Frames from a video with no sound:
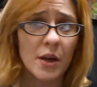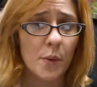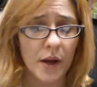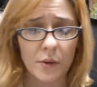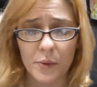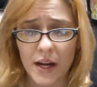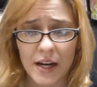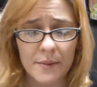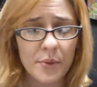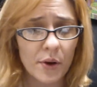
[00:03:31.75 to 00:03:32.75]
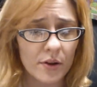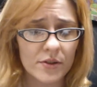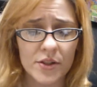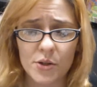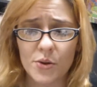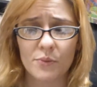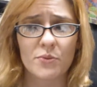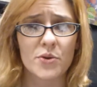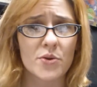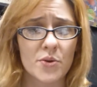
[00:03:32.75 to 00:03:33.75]
quick read. It pulls you
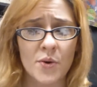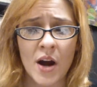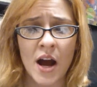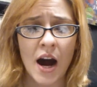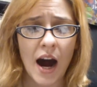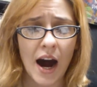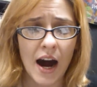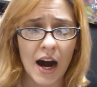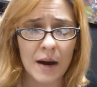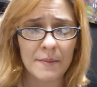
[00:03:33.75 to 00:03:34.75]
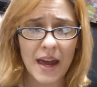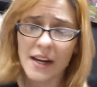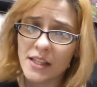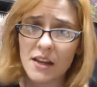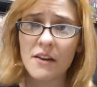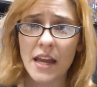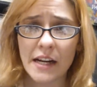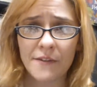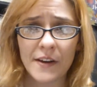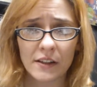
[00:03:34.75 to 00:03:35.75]
through in
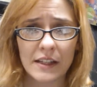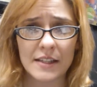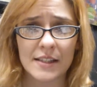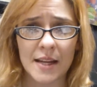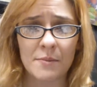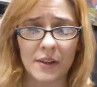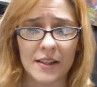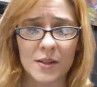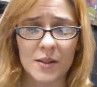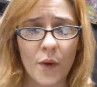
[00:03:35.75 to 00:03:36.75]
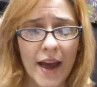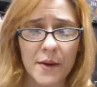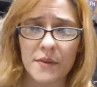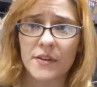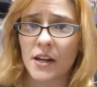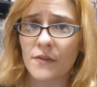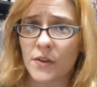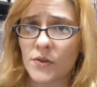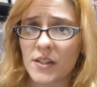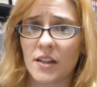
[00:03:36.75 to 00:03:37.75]
a fairly seamless way. We've got a
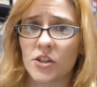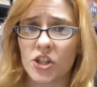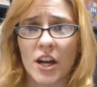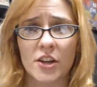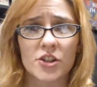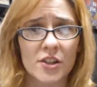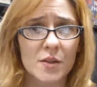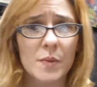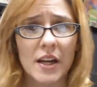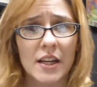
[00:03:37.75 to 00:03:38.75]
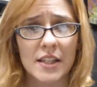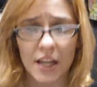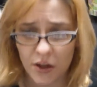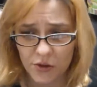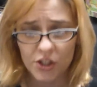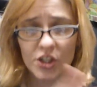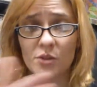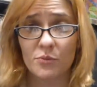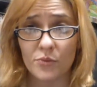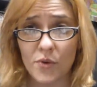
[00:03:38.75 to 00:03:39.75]
few scene changes, but it continues to
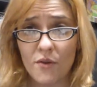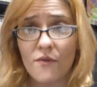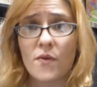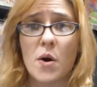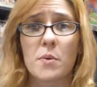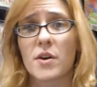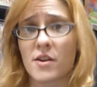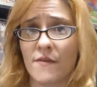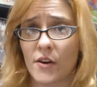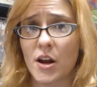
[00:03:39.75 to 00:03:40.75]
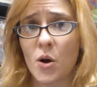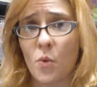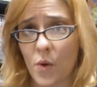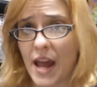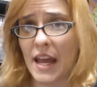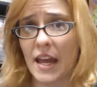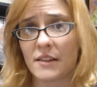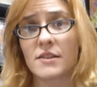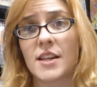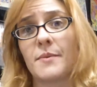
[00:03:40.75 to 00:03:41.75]
just move forward in a very quick
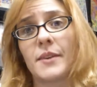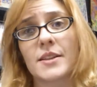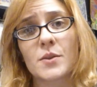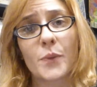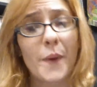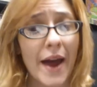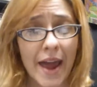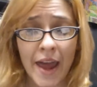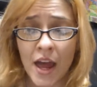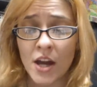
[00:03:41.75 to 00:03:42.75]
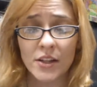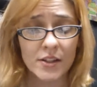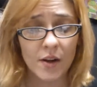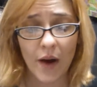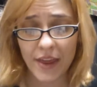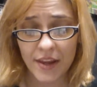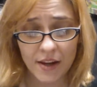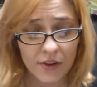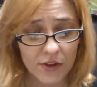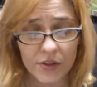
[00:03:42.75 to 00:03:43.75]
and seamless way. So I
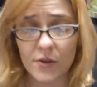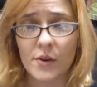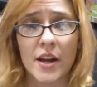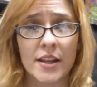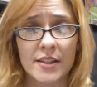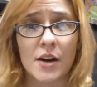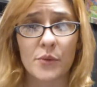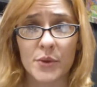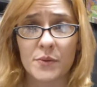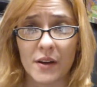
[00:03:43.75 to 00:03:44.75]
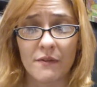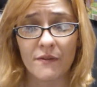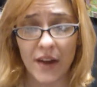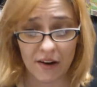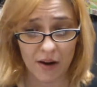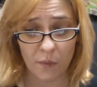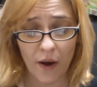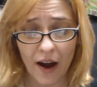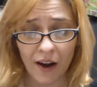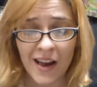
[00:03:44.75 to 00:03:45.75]
think that the story itself was written very
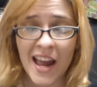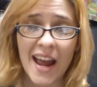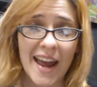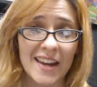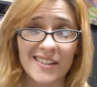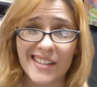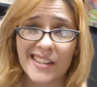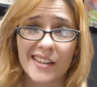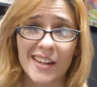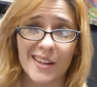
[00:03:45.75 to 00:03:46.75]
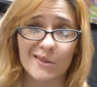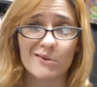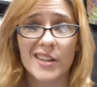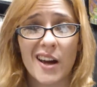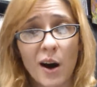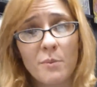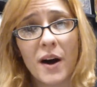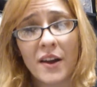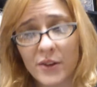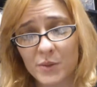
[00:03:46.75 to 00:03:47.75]
well. And, the art
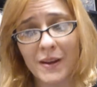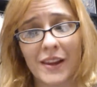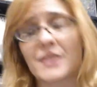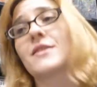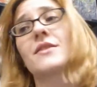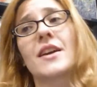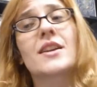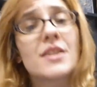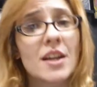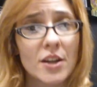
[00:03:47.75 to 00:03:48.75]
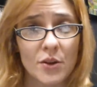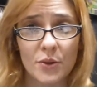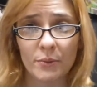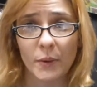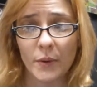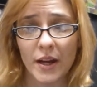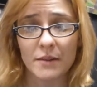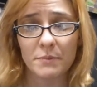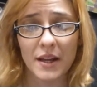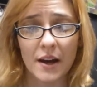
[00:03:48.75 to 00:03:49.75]
bothers me less as I continue through
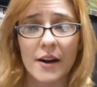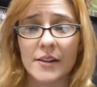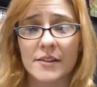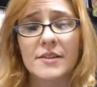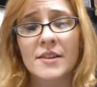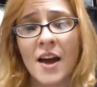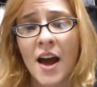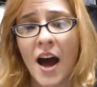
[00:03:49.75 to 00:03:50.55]
it because